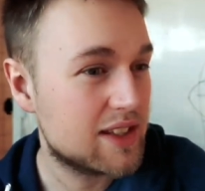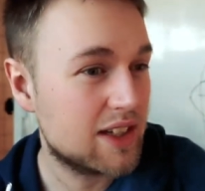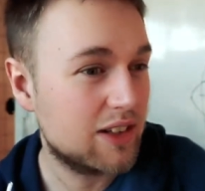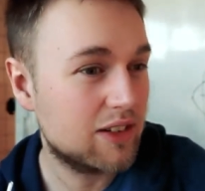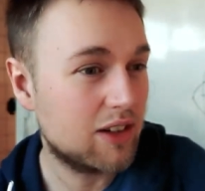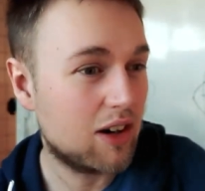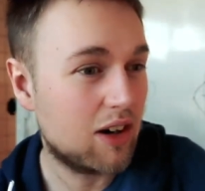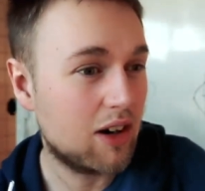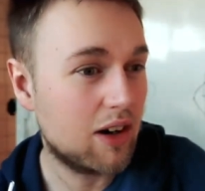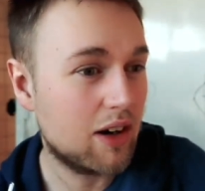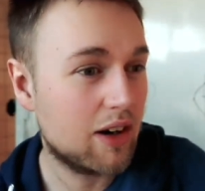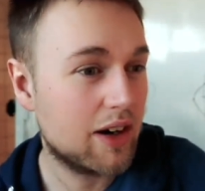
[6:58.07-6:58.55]

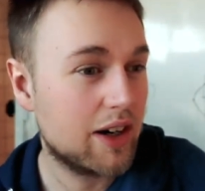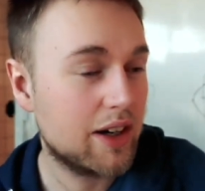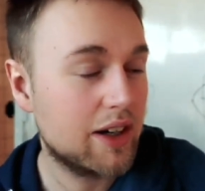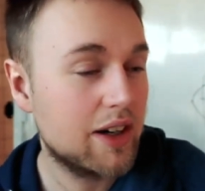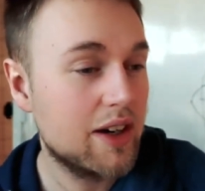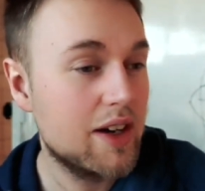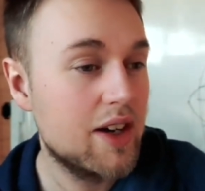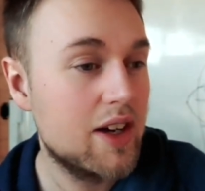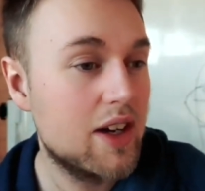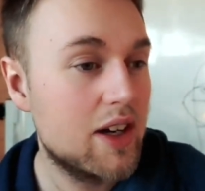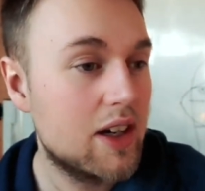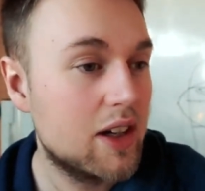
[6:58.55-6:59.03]
there
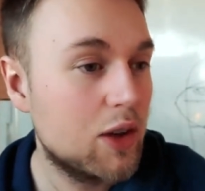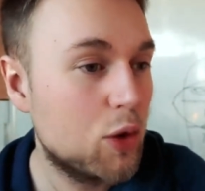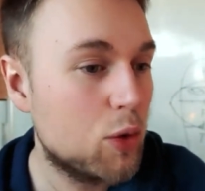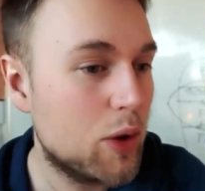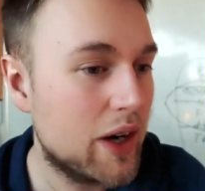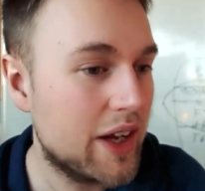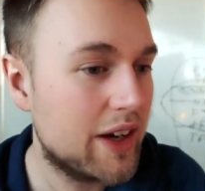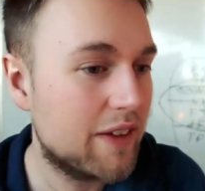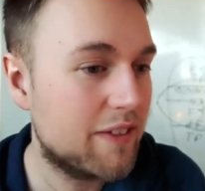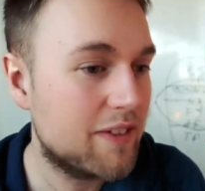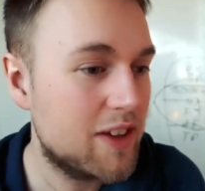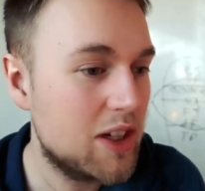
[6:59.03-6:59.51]
are
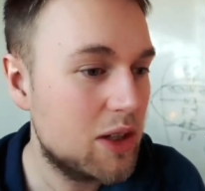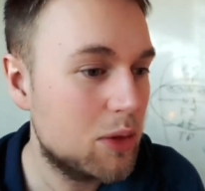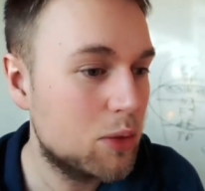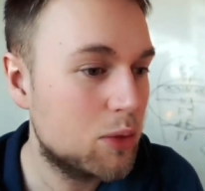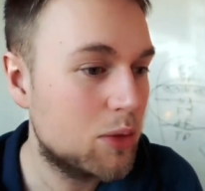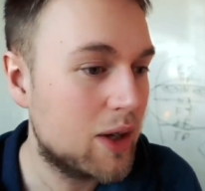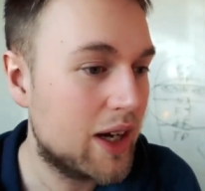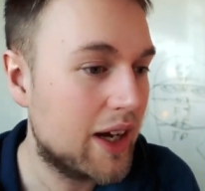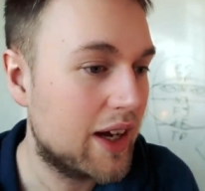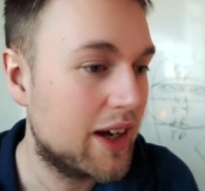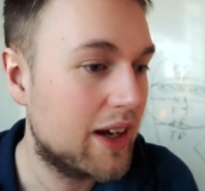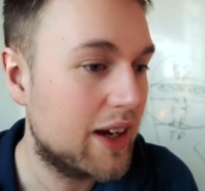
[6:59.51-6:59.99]
quite a
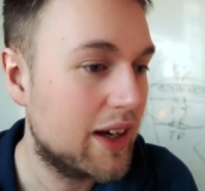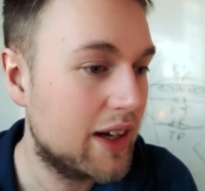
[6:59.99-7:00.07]
few